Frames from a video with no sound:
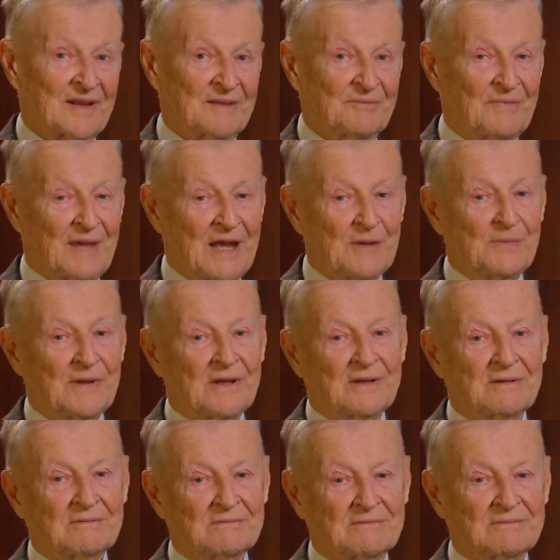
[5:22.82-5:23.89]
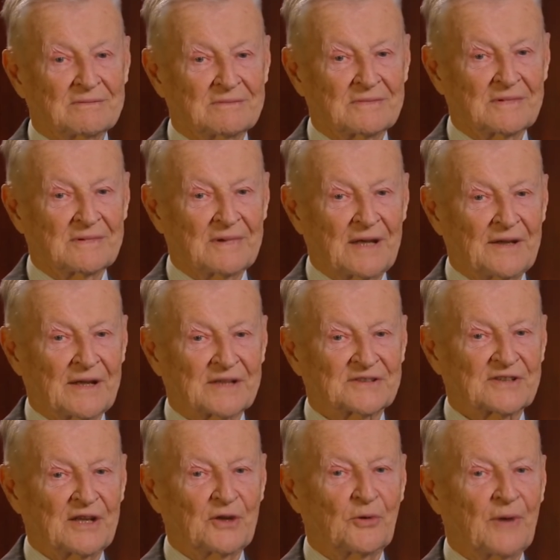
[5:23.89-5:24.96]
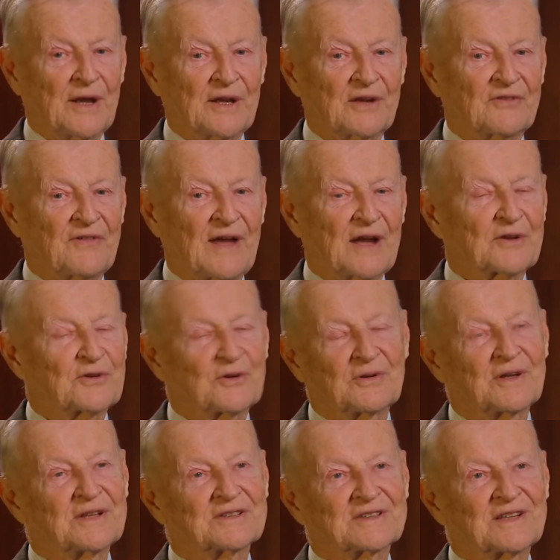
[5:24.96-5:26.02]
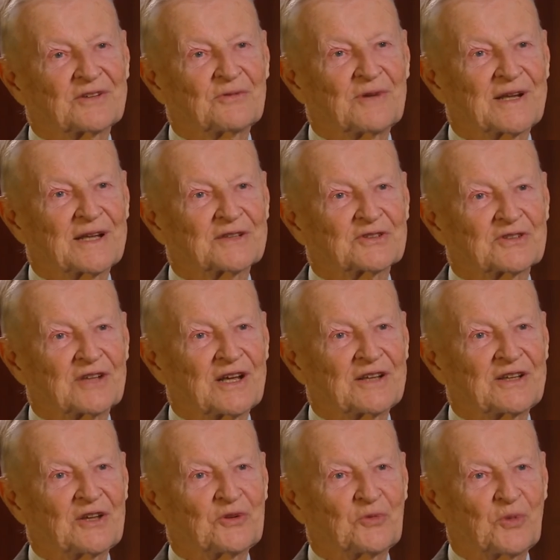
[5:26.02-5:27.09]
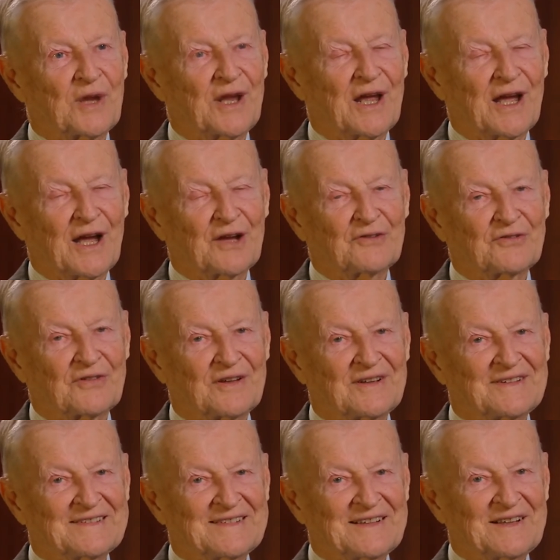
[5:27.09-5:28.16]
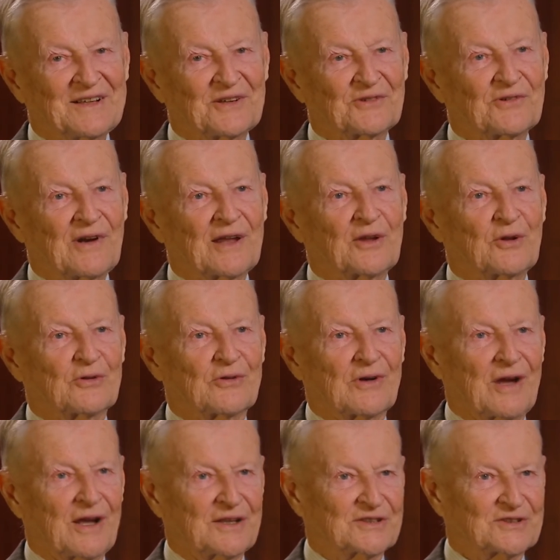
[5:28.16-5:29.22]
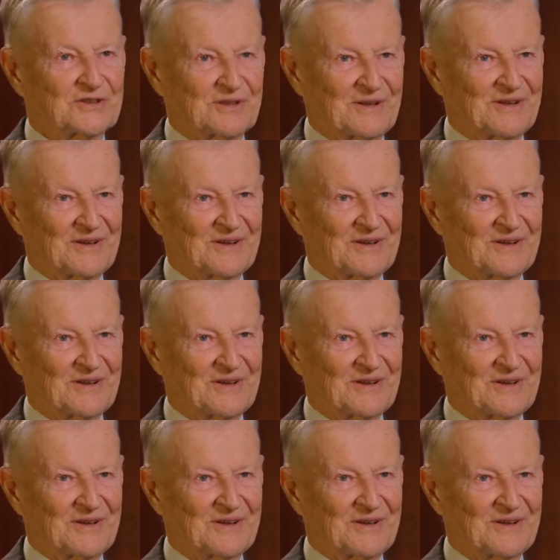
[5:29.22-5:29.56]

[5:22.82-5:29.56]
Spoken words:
Maybe an extenuating factor is that we can say that we have regularized